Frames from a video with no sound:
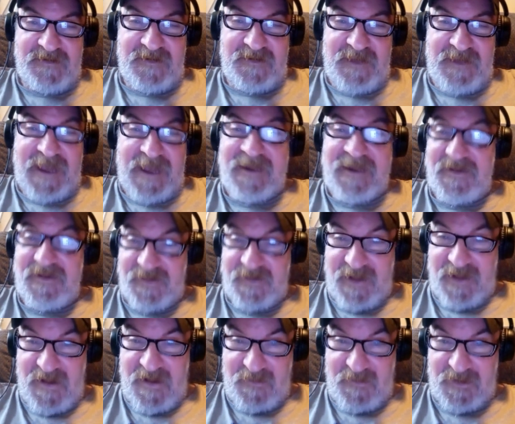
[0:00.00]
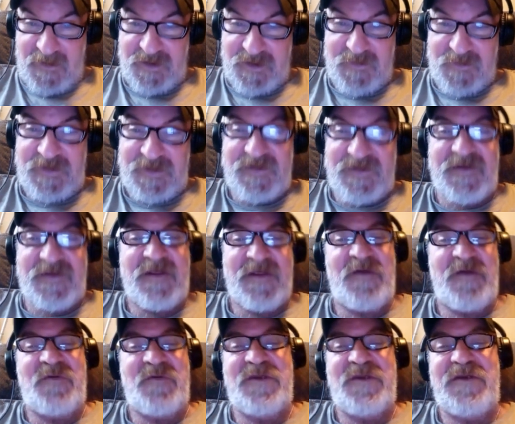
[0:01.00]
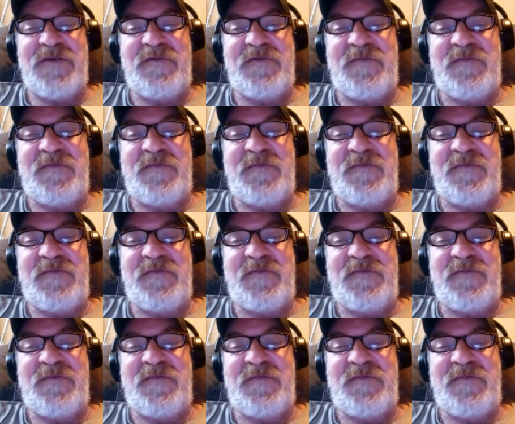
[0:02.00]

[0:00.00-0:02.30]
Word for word: and his accomplishments at OU.